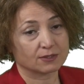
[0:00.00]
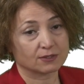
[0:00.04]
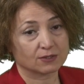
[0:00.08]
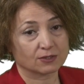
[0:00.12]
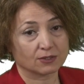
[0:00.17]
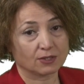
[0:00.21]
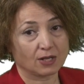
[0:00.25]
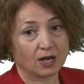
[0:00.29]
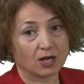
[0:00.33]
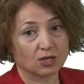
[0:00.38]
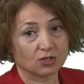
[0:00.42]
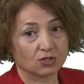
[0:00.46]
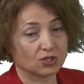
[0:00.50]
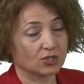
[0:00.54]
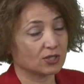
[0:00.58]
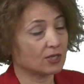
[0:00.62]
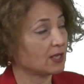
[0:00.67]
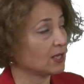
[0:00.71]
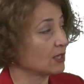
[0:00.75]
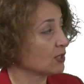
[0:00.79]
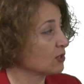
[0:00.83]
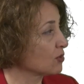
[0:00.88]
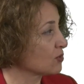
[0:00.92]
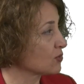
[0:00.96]
starch in
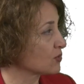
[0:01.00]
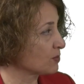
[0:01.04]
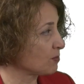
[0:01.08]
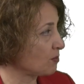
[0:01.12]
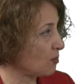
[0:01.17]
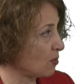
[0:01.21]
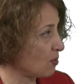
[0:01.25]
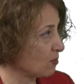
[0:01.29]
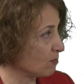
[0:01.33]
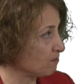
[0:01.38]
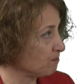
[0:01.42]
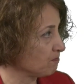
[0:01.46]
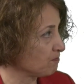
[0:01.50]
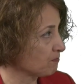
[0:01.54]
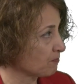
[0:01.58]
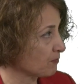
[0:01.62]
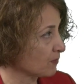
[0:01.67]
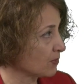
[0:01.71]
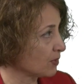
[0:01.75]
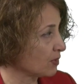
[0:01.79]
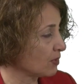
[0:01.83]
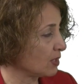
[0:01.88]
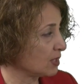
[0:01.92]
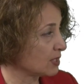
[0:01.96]
endosperm,
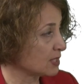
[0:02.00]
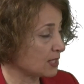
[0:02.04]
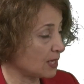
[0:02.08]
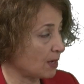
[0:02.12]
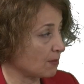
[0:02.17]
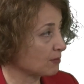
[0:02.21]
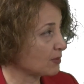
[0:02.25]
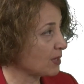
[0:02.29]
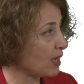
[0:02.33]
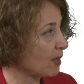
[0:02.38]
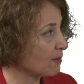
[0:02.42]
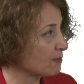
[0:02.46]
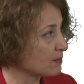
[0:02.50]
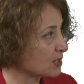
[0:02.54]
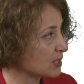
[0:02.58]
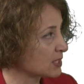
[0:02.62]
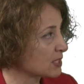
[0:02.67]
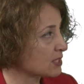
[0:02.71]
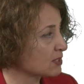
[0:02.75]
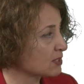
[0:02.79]
and sometimes it's a